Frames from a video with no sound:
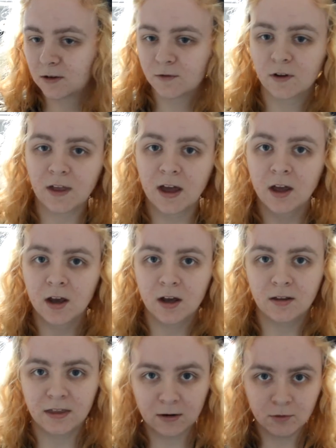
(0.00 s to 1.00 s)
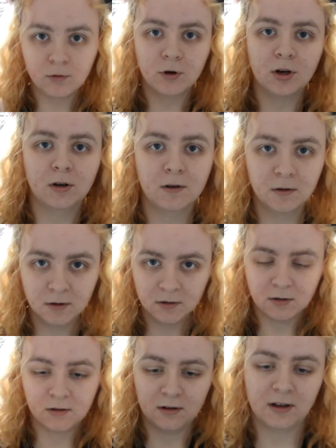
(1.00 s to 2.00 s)
everything like that they were all going to
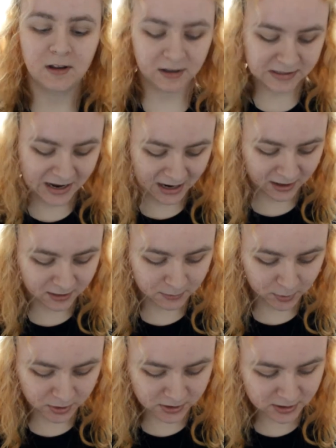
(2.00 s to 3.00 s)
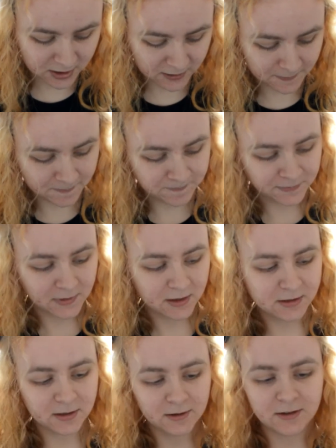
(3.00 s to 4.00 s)
attack the monster
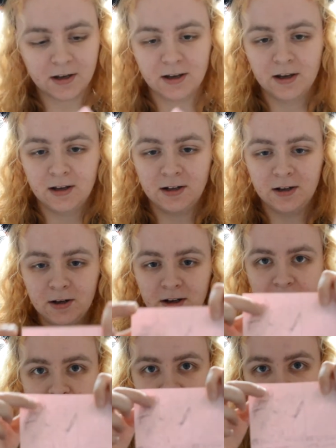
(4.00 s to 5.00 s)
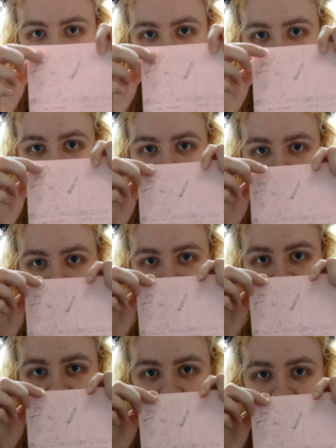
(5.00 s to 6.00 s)
so it was like look it's an attack monster
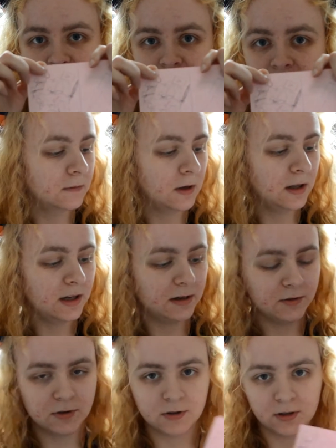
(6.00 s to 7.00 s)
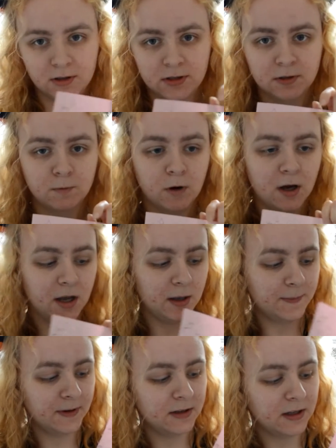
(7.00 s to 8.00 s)
thing and then it was just gonna
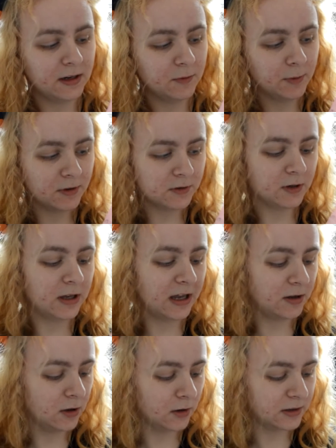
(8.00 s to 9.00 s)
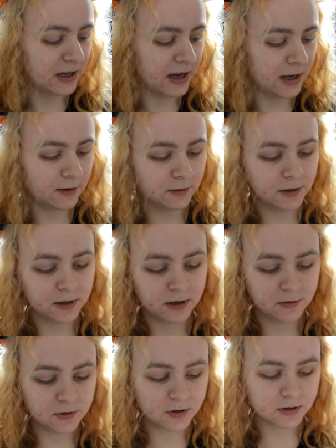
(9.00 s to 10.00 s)
swipe and then everybody's gonna get knocked down and I
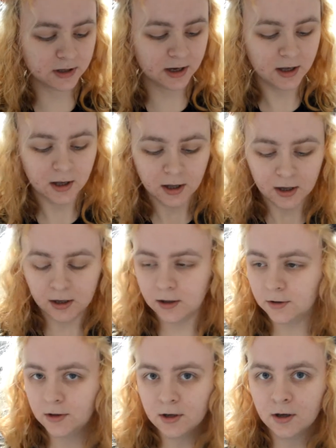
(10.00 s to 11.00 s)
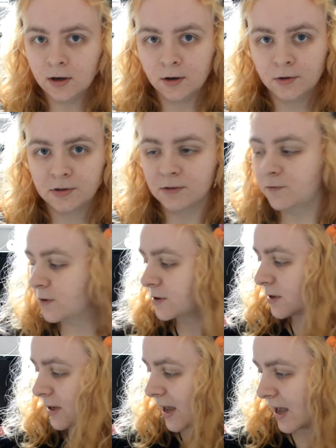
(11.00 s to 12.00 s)
was just like oh no something's
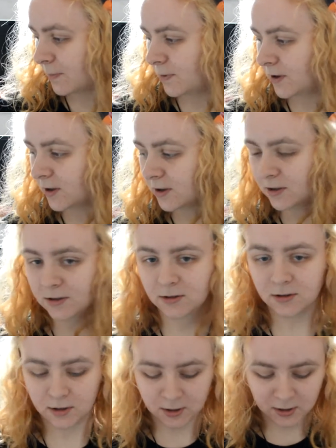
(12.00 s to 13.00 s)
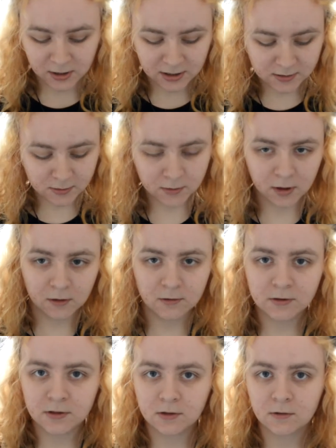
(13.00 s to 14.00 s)
gonna happen and it's all
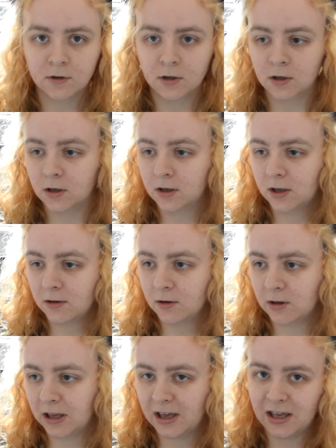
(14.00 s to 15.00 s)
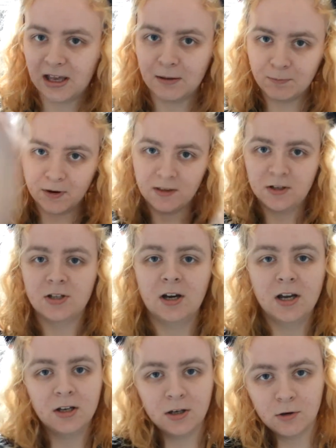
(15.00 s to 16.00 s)
going to uh, I'm gonna get hit by the
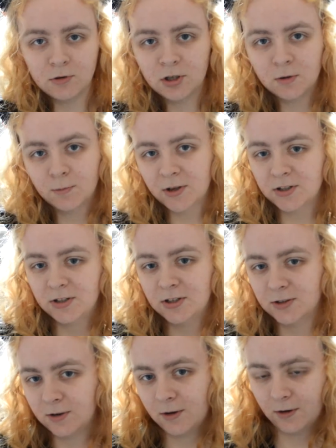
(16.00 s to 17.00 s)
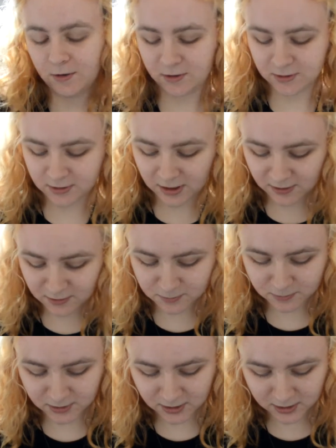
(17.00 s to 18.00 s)
giant YouTube monster sword and oh, as
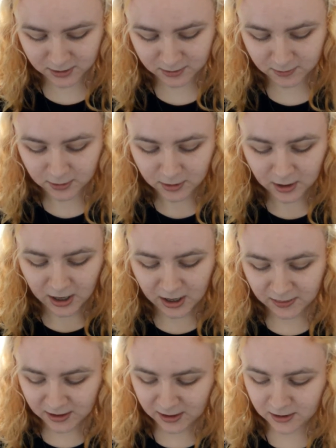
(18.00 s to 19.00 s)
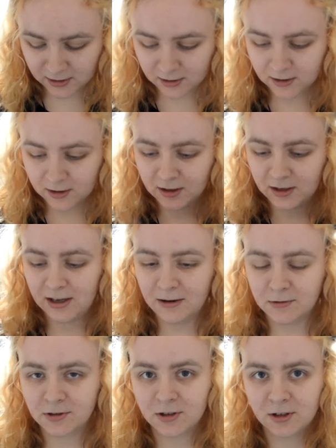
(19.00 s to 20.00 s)
well and then it
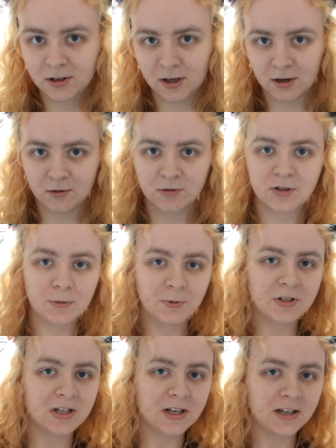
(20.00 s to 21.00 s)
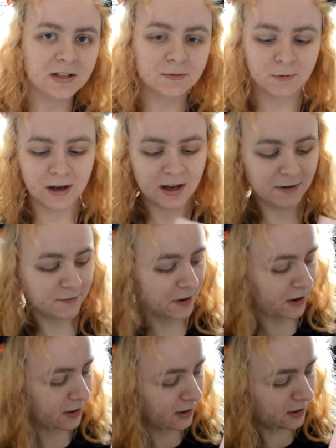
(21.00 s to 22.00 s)
was gonna go super cheese where
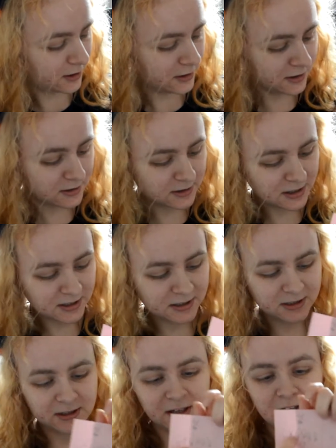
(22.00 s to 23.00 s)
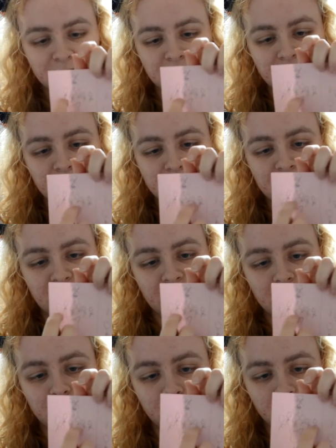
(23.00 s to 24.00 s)
uh, these these these these here
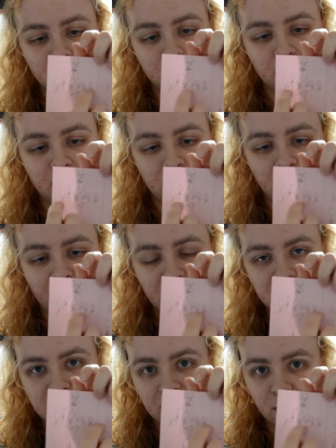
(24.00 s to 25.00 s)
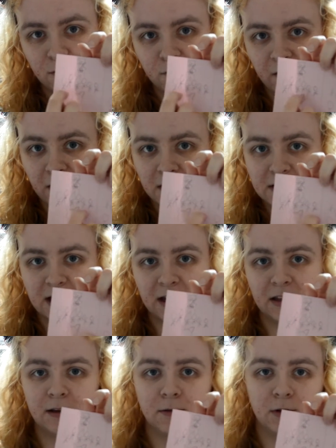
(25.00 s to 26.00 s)
they were gonna be like light shadow things
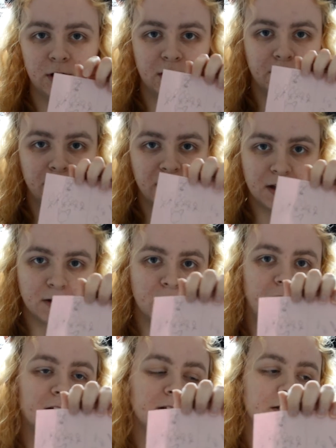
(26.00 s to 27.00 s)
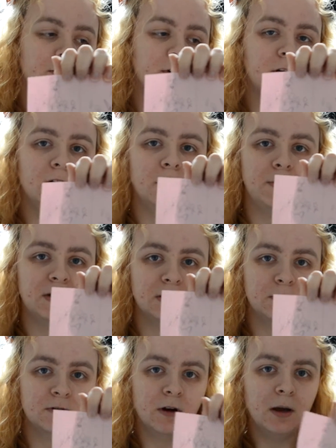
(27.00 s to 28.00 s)
and they were gonna be you guys they were gonna be
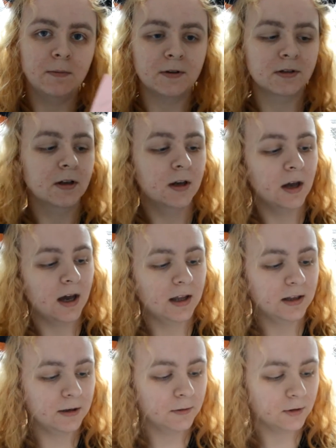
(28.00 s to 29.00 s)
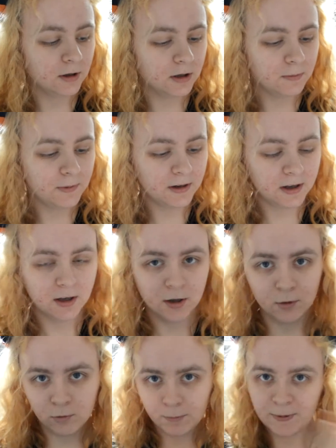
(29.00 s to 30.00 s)
subscribers and they were gonna be like
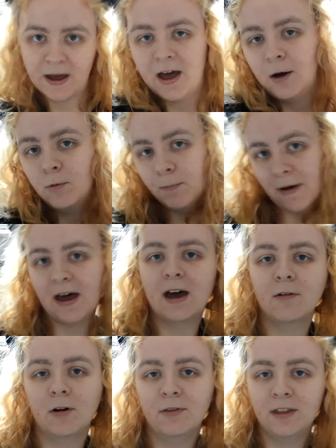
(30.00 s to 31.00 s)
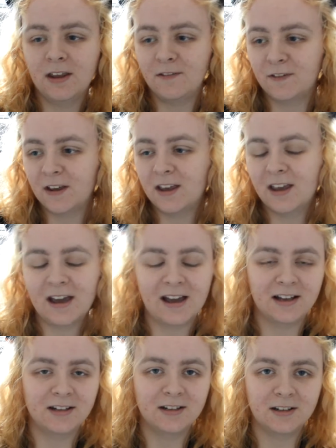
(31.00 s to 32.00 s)
whoop power on the thing
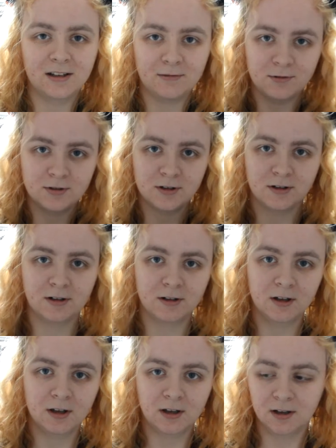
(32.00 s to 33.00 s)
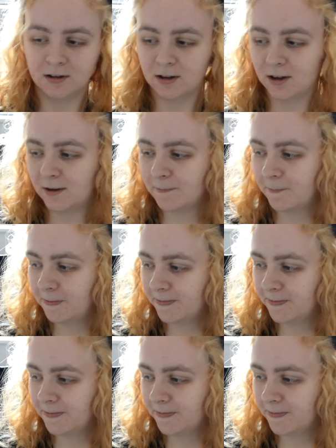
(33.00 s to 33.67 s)
and it was gonna like